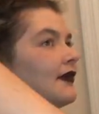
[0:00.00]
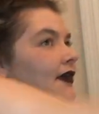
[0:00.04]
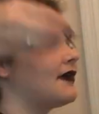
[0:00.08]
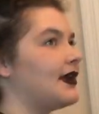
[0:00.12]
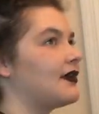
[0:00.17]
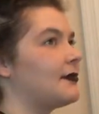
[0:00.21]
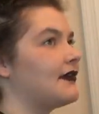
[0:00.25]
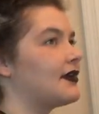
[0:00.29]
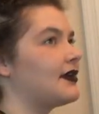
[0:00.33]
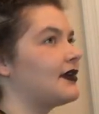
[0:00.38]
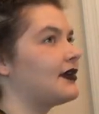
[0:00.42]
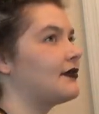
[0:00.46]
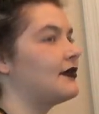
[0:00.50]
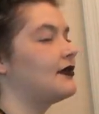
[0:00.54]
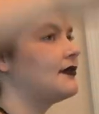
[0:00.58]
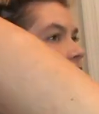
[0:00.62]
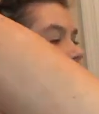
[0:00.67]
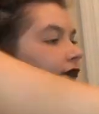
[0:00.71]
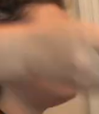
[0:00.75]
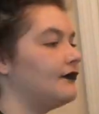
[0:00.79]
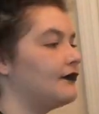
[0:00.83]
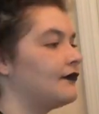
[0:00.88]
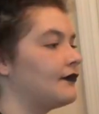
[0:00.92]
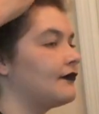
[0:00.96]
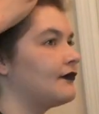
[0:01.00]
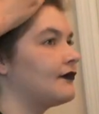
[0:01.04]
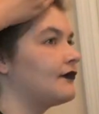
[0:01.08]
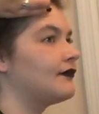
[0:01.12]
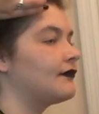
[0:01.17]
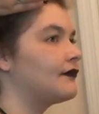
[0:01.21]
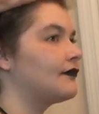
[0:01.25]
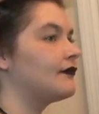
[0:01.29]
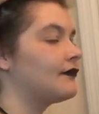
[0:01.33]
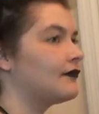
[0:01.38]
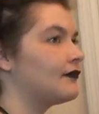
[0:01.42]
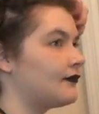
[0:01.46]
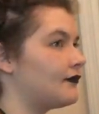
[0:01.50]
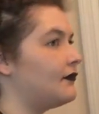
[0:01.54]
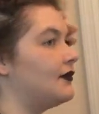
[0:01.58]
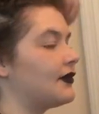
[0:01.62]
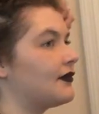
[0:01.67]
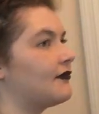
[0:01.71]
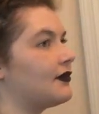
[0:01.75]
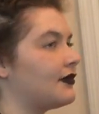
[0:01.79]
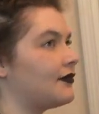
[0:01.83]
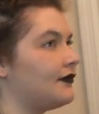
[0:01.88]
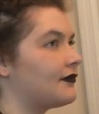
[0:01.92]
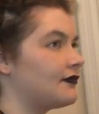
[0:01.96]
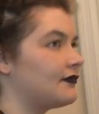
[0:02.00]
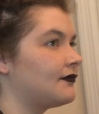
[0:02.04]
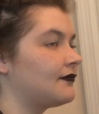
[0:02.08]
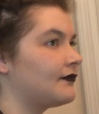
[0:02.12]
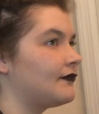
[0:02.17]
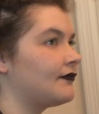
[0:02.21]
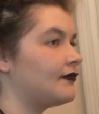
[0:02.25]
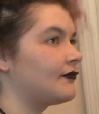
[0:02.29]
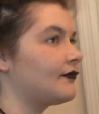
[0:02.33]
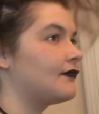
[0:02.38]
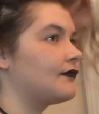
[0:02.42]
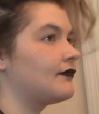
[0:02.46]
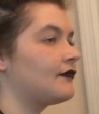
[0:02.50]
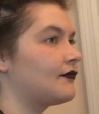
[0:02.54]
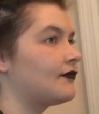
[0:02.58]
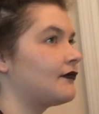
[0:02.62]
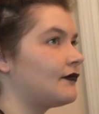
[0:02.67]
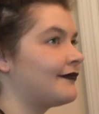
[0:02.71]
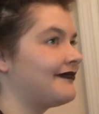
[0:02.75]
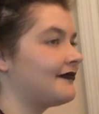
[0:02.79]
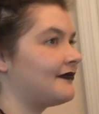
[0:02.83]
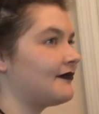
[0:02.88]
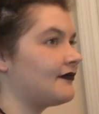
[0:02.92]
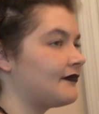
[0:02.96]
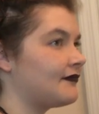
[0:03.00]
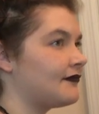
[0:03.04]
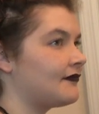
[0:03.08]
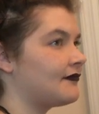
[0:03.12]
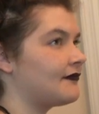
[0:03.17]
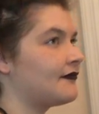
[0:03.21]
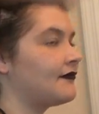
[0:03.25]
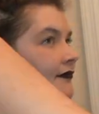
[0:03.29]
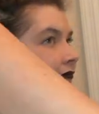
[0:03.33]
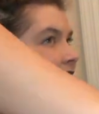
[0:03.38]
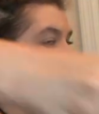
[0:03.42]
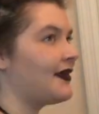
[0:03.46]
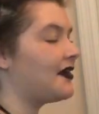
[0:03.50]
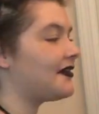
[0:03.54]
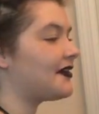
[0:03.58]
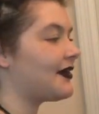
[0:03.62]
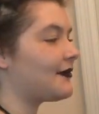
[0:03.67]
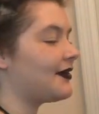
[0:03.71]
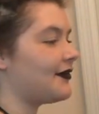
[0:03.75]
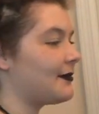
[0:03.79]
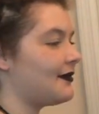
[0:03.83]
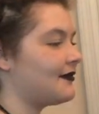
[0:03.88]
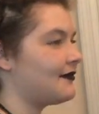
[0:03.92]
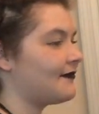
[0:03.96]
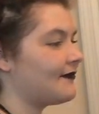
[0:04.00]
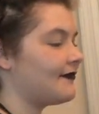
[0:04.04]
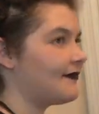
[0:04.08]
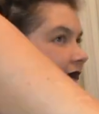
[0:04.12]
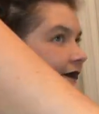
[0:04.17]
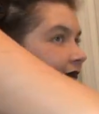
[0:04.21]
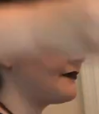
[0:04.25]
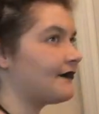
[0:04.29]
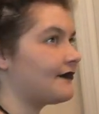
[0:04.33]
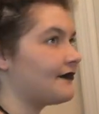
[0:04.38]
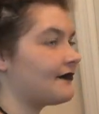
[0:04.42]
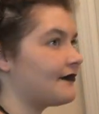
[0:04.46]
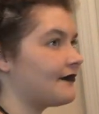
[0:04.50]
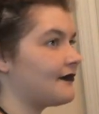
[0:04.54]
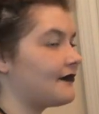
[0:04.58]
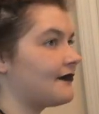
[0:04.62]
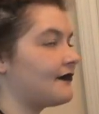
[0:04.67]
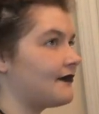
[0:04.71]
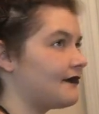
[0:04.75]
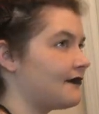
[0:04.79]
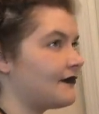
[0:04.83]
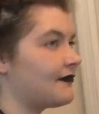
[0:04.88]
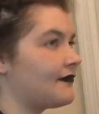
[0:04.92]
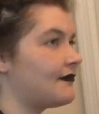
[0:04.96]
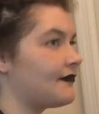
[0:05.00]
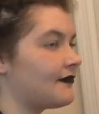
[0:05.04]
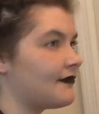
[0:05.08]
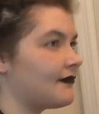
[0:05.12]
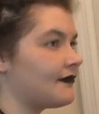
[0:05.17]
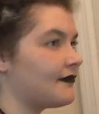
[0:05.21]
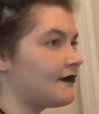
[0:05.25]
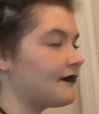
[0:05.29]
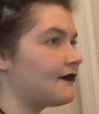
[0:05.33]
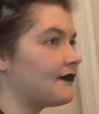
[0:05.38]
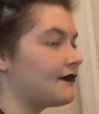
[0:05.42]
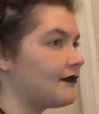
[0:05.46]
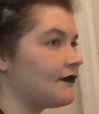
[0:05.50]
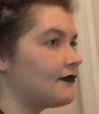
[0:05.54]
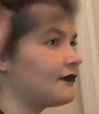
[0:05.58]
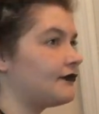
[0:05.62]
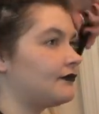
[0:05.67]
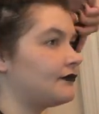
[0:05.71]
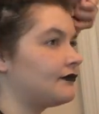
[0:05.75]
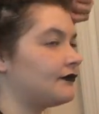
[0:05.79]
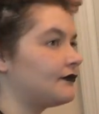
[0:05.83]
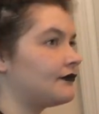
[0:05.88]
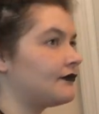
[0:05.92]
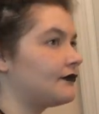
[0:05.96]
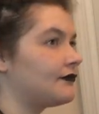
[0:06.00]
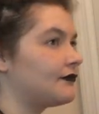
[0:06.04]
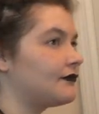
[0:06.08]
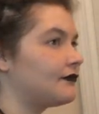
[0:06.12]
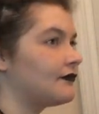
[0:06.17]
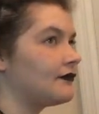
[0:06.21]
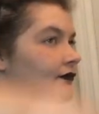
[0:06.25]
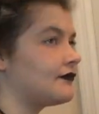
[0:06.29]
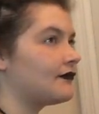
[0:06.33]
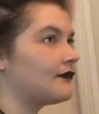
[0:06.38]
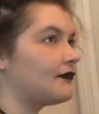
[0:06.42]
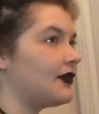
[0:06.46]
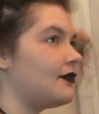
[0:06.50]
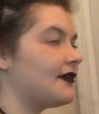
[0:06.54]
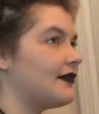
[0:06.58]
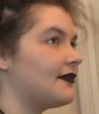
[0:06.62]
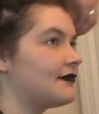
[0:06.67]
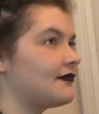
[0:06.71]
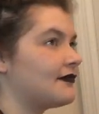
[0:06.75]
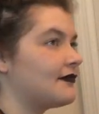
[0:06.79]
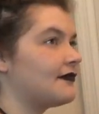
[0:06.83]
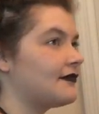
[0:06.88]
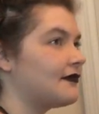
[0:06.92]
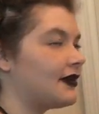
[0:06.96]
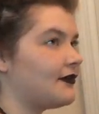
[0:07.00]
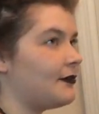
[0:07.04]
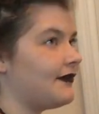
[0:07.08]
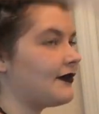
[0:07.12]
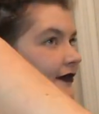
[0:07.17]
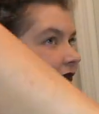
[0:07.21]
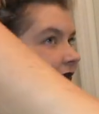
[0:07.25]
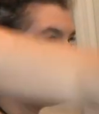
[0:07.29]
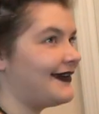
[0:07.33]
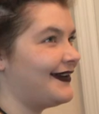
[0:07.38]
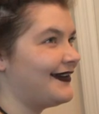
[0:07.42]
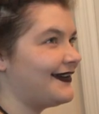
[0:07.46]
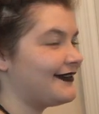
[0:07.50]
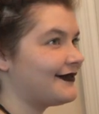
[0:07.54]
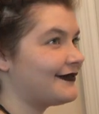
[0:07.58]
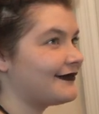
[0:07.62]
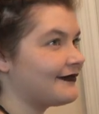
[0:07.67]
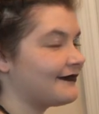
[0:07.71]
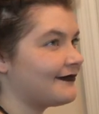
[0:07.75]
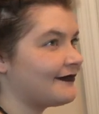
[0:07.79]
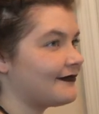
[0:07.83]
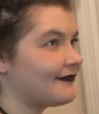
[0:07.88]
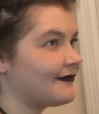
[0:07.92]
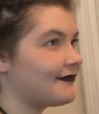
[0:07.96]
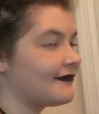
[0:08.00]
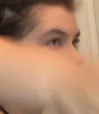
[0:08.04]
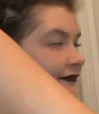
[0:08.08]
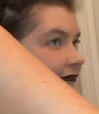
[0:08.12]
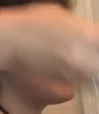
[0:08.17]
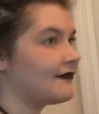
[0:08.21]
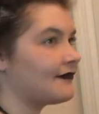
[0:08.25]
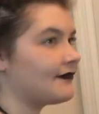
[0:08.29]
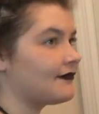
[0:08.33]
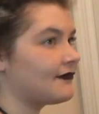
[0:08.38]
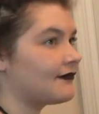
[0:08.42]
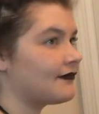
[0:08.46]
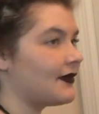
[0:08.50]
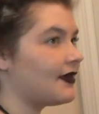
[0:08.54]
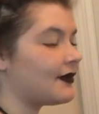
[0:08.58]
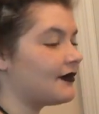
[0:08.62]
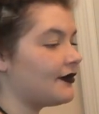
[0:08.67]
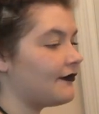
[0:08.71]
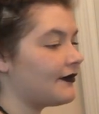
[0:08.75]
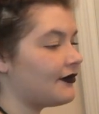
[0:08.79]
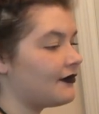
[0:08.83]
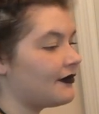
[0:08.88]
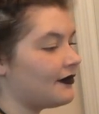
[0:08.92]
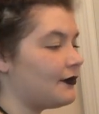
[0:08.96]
that I have a pin curl at each temple and at both sides of the nape of my neck. It makes a very good place for you to anchor your wigs down to.